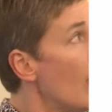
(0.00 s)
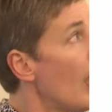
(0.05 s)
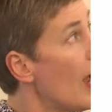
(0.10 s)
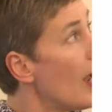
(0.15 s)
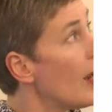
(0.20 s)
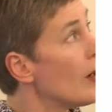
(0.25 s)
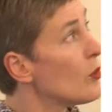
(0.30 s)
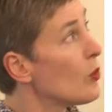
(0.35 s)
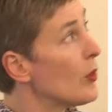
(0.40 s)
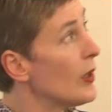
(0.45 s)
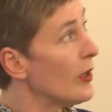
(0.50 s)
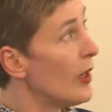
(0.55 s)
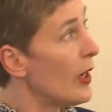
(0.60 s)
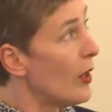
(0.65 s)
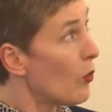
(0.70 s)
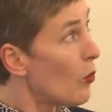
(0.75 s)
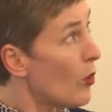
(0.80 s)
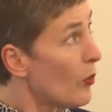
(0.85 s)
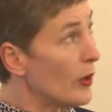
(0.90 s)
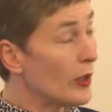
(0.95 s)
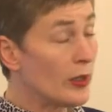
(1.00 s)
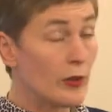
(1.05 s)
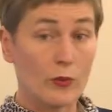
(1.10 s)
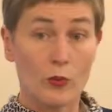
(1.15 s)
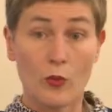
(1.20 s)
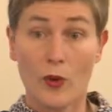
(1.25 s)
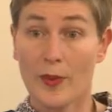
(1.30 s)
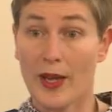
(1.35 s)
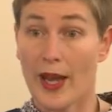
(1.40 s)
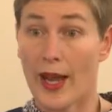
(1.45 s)
And when
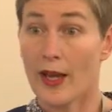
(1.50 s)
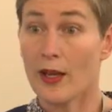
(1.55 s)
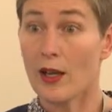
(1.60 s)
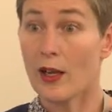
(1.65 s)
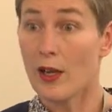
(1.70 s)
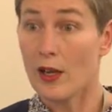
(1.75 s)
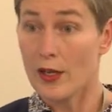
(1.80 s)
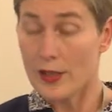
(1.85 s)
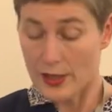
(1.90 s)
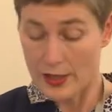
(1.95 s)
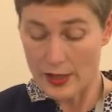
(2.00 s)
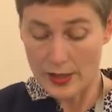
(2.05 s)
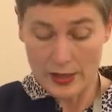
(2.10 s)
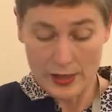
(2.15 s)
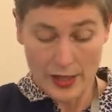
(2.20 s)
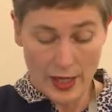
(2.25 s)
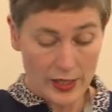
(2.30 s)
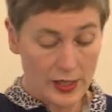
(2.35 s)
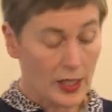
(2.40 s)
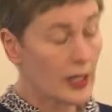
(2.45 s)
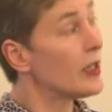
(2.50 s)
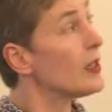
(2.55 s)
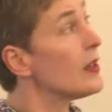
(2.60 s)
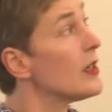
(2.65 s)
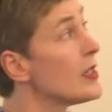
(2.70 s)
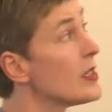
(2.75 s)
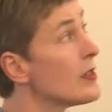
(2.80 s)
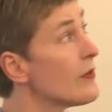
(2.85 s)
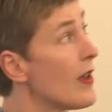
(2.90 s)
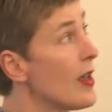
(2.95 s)
we analysed this data in
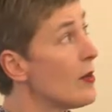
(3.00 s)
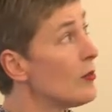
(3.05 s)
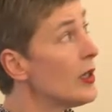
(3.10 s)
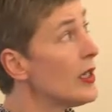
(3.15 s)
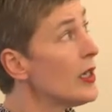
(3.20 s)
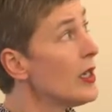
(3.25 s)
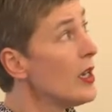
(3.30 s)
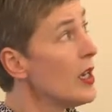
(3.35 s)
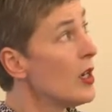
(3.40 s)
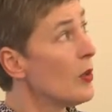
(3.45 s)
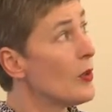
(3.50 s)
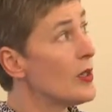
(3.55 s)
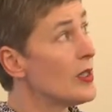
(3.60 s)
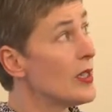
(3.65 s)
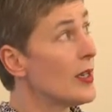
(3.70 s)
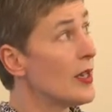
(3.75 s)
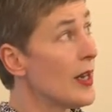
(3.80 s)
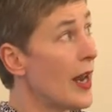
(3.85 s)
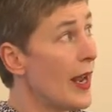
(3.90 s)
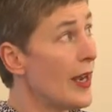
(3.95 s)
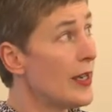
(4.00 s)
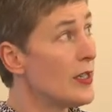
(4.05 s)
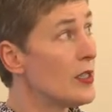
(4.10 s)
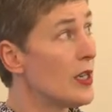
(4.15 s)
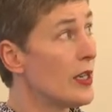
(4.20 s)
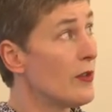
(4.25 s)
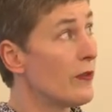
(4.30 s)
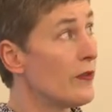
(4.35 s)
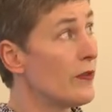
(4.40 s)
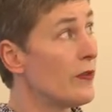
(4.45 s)
this family, we said it had
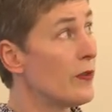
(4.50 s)
to